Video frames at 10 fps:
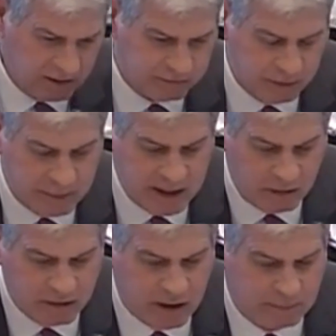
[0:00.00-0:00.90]
From my
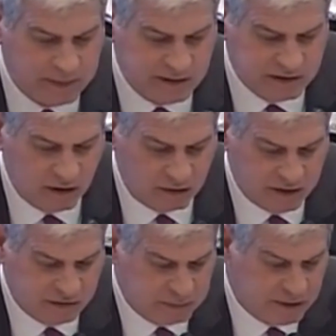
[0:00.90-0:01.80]
own company's long
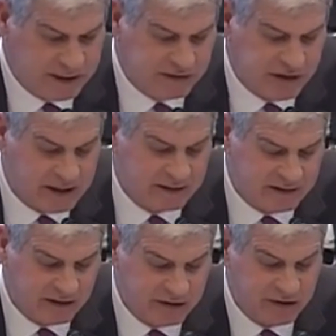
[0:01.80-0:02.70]
experience, I can
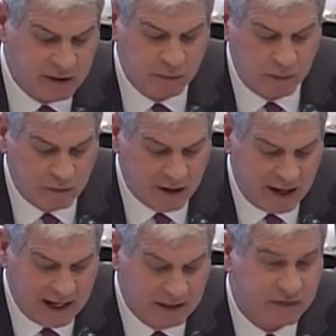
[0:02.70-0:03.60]
tell you that when we're
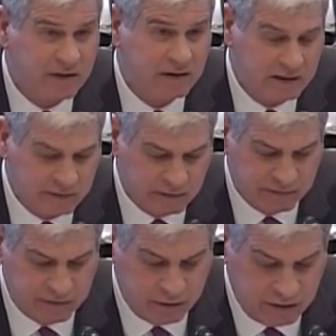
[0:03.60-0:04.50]
hired to deliver
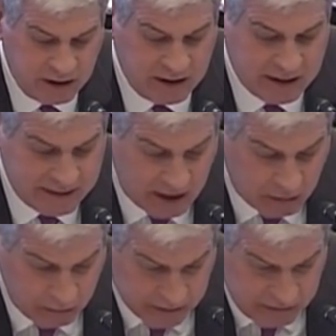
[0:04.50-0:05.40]
food, not
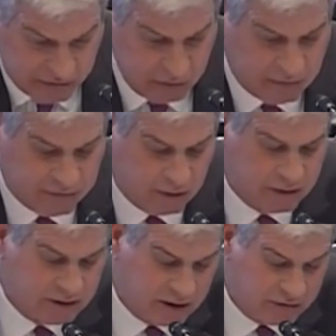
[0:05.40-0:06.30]
only to a
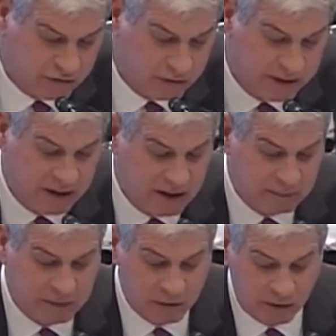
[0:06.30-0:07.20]
foreign country,
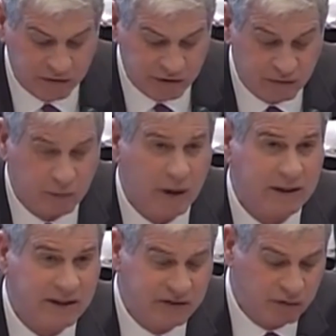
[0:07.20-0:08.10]
but also
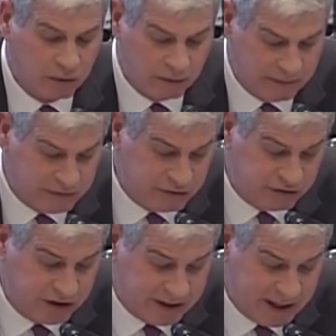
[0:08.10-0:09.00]
directly to a
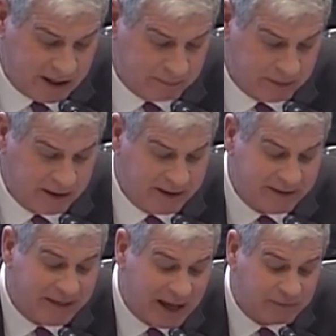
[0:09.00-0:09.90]
refugee camp,
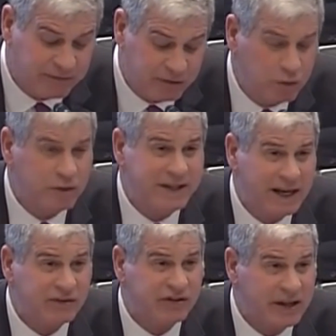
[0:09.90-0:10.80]
that food
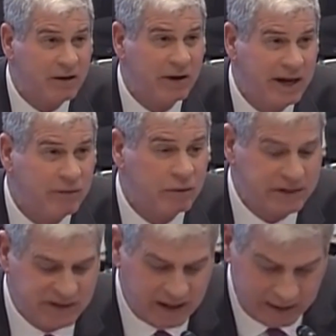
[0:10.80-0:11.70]
gets there
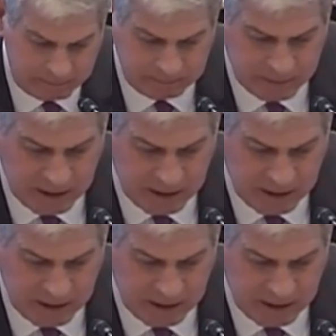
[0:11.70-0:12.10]
every time.